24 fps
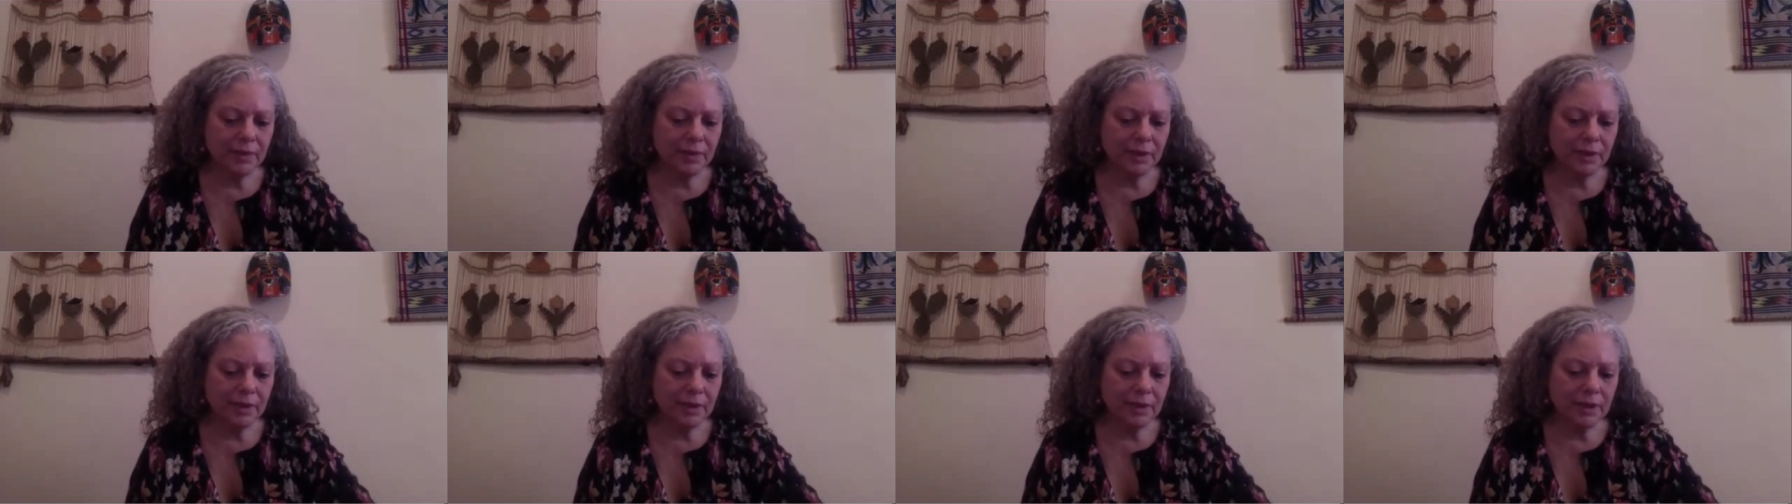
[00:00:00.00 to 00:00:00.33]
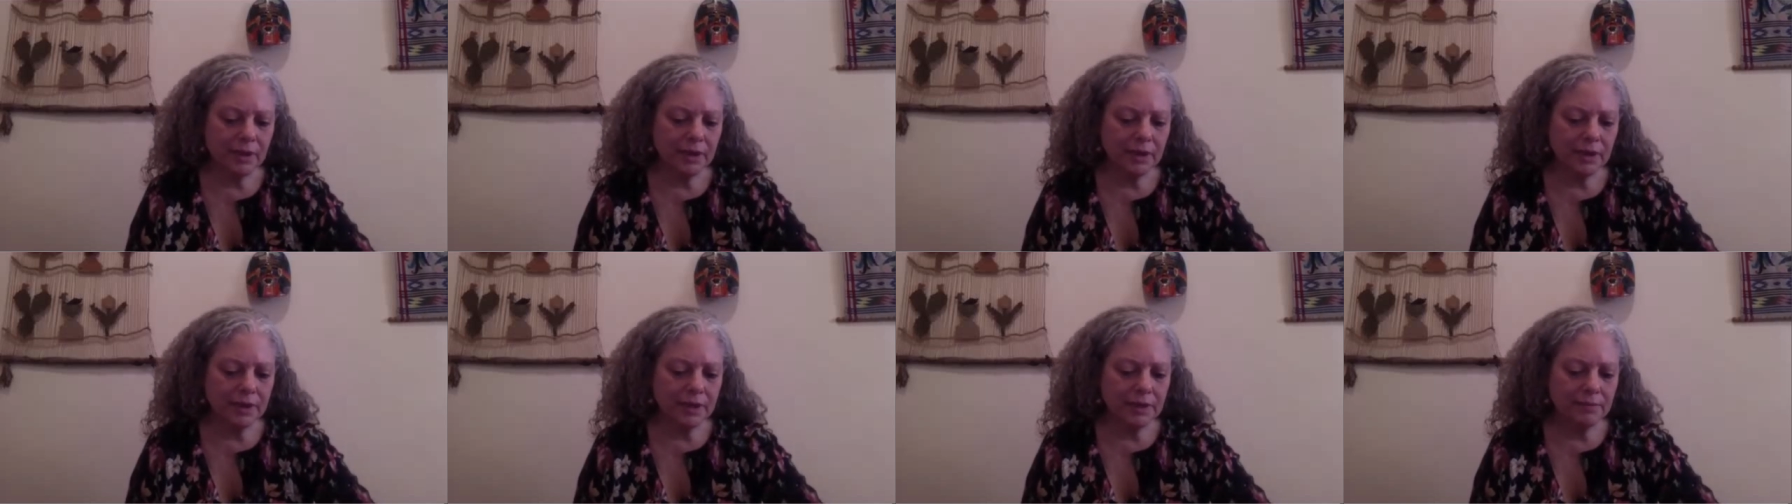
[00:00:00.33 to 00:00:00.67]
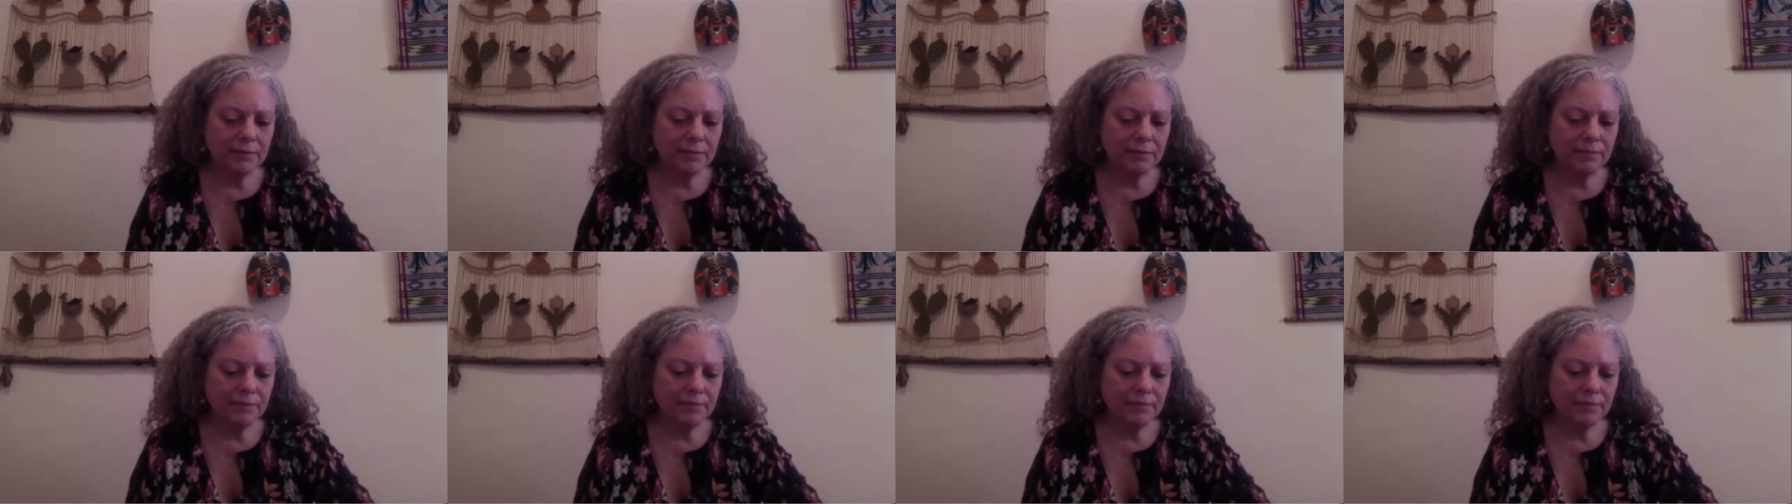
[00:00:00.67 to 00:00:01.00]

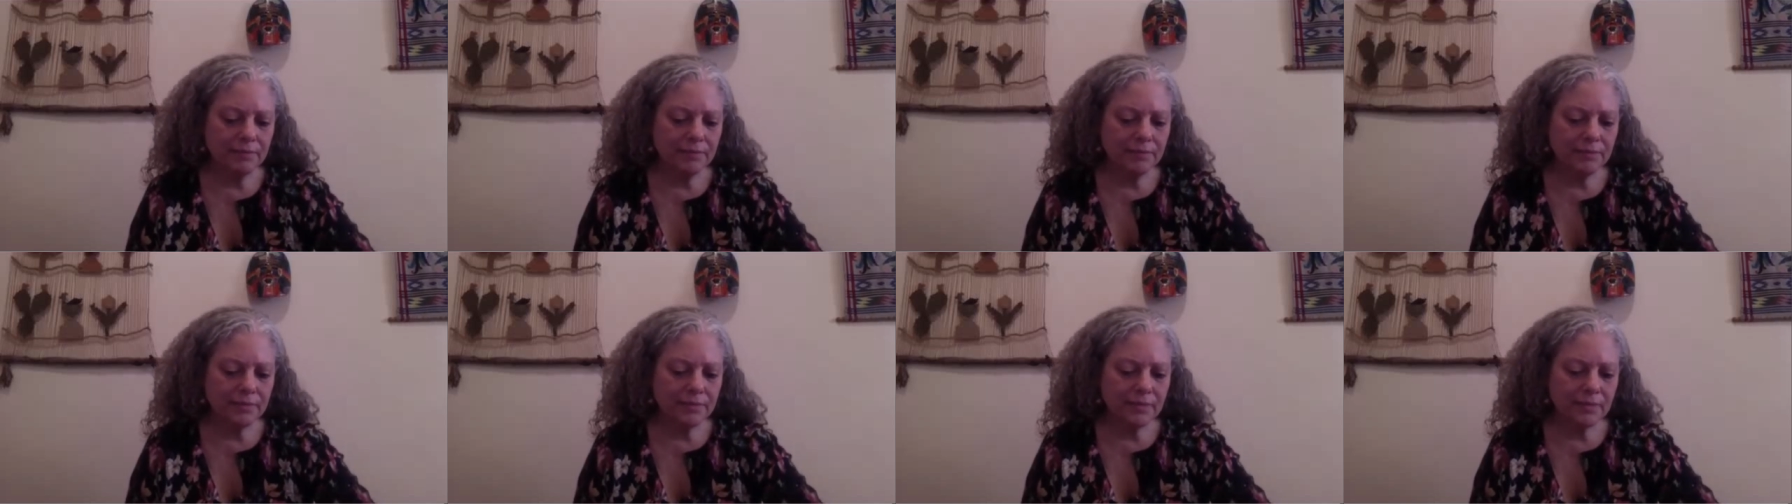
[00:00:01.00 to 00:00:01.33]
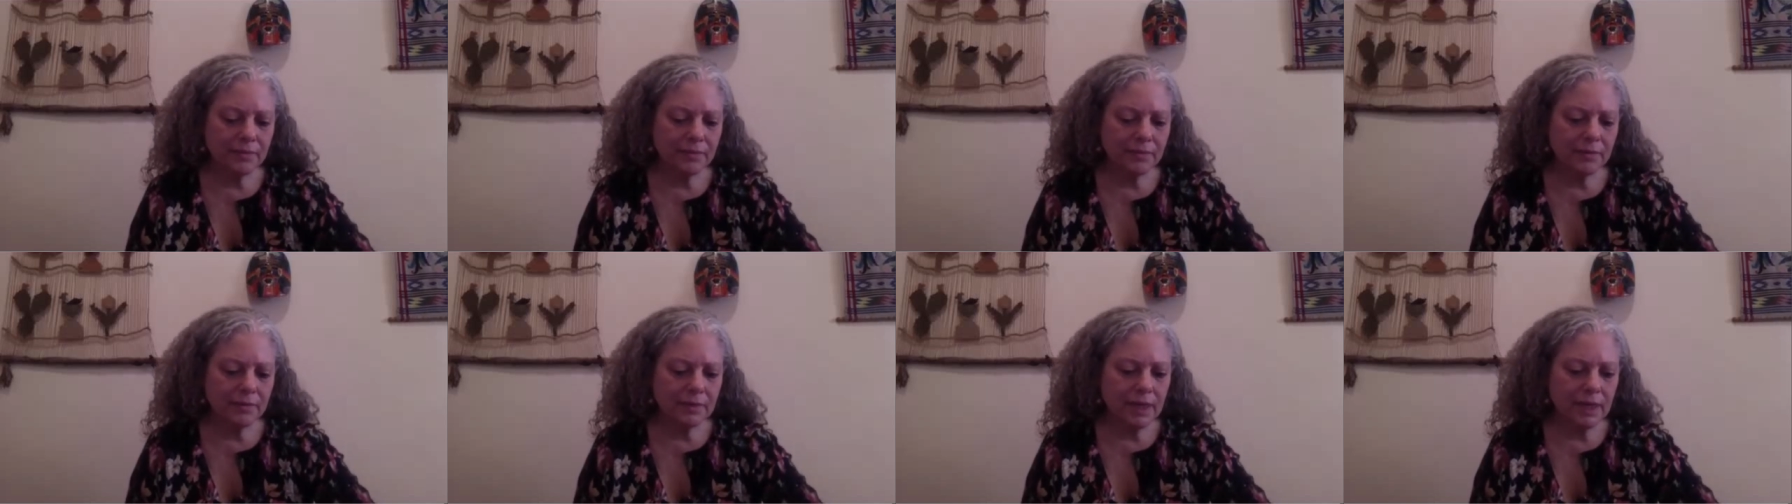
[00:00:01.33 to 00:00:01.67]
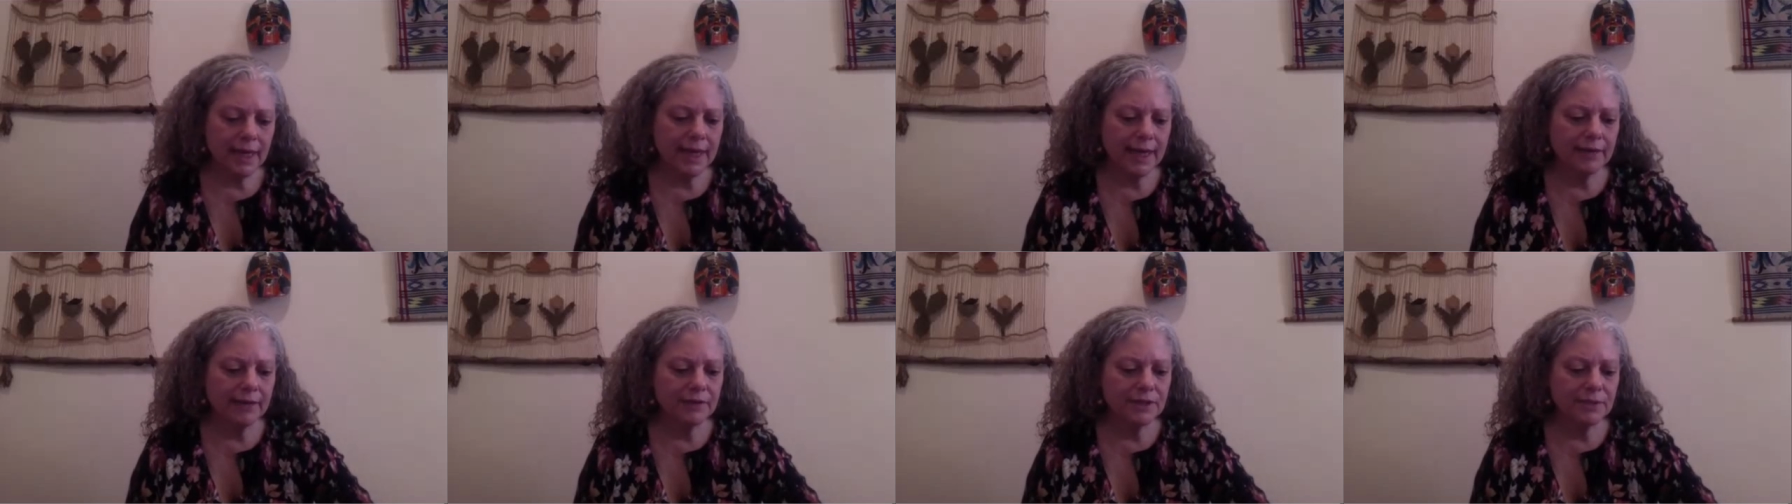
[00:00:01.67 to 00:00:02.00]
and
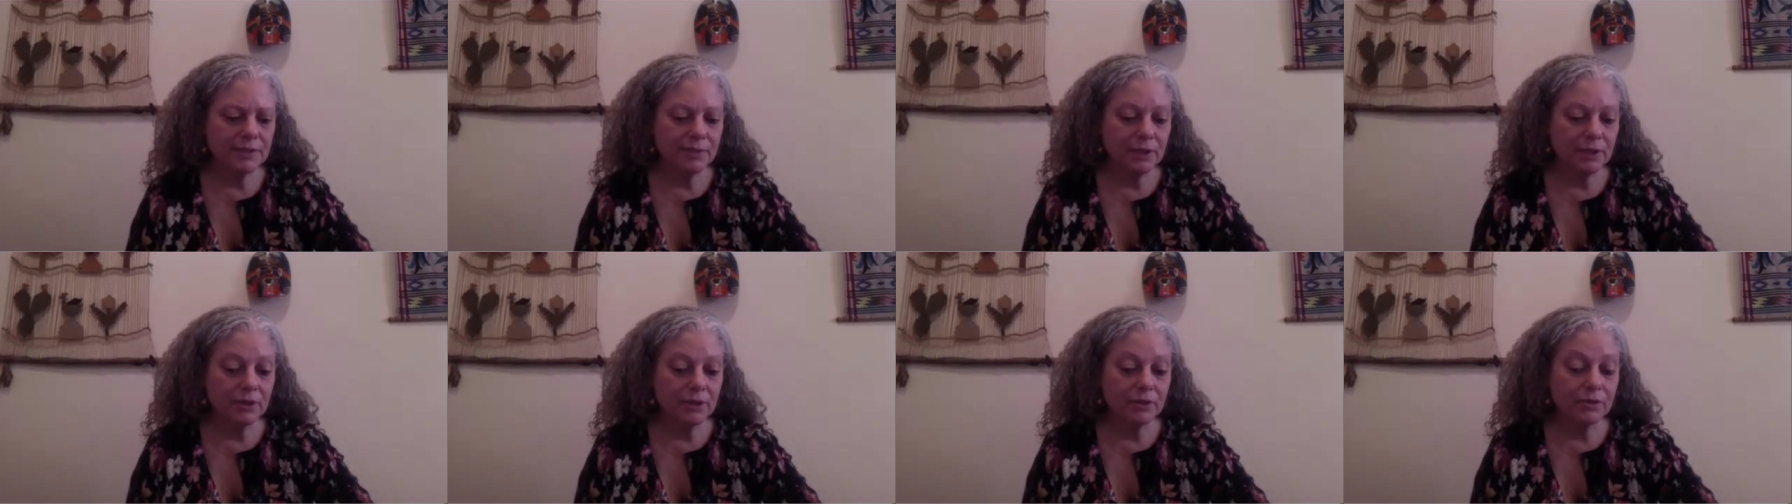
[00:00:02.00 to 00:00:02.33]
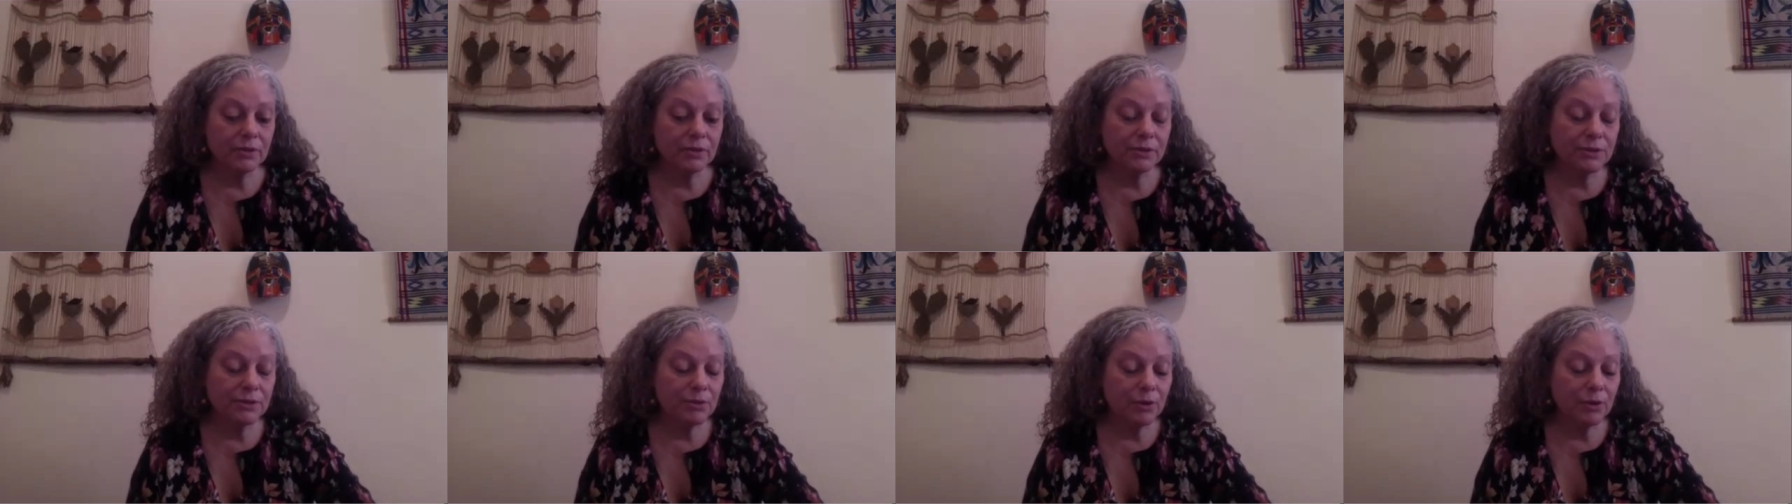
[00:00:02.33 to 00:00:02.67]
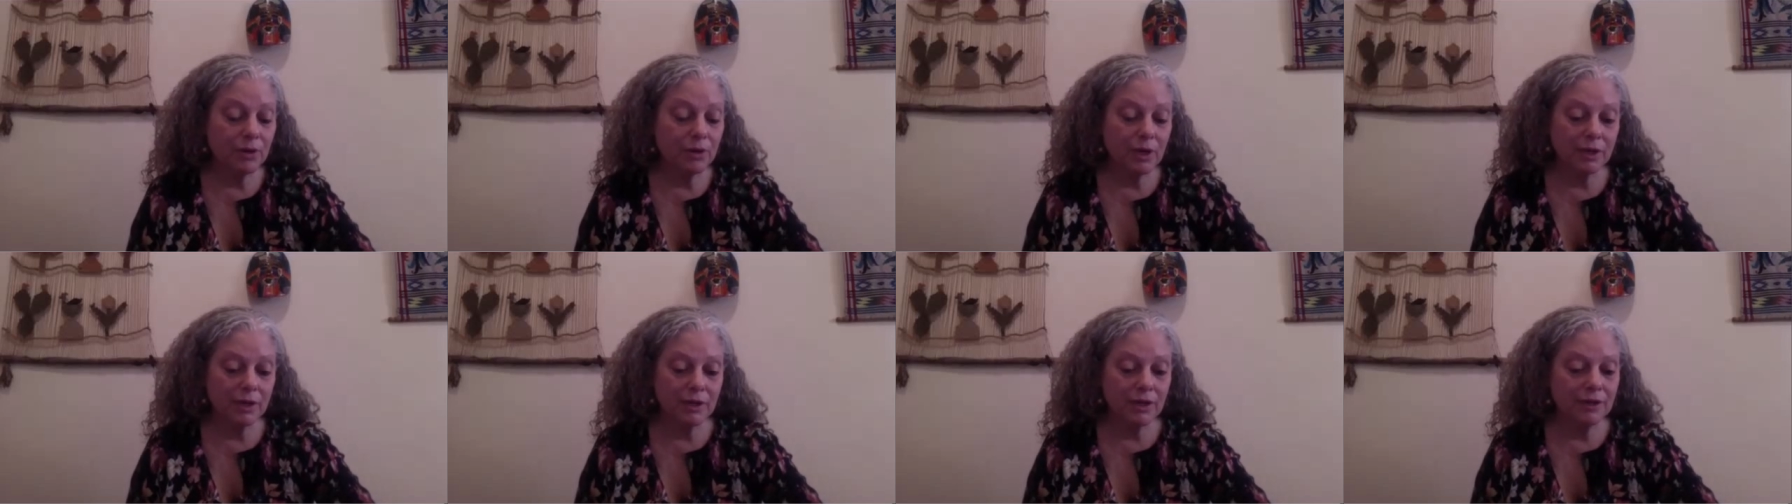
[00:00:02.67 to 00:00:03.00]
Alice Miller, whose work
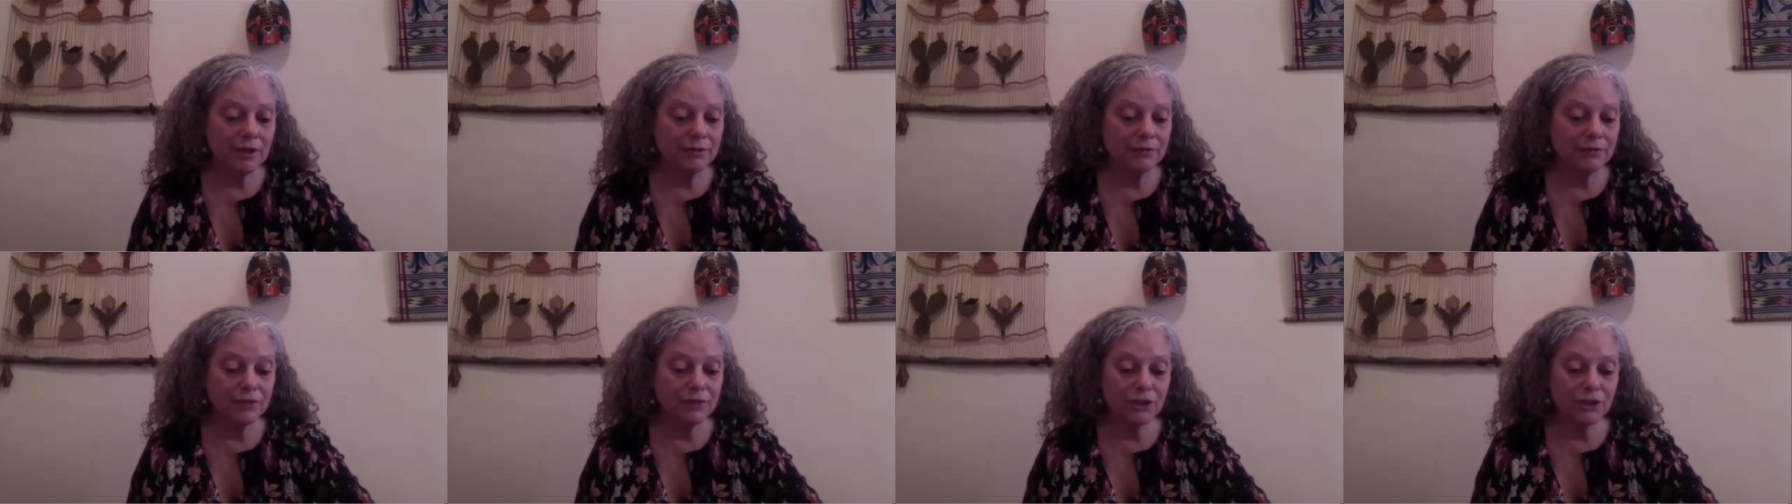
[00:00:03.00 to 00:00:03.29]
I loved.